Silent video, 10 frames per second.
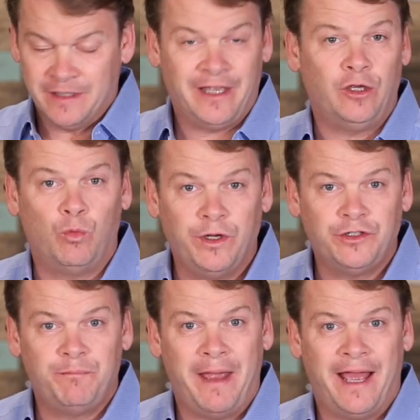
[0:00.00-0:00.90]
tell you
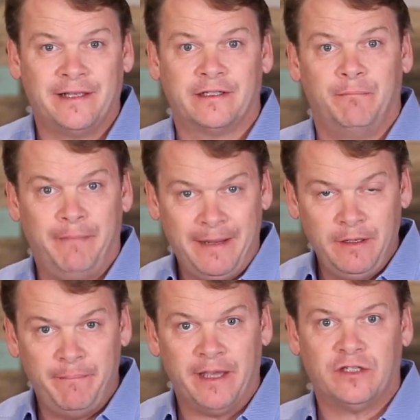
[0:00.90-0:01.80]
which mask may
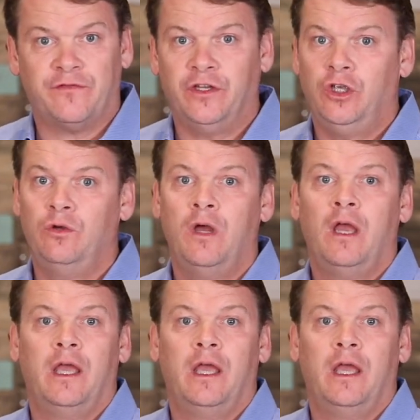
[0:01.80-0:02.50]
be best for you,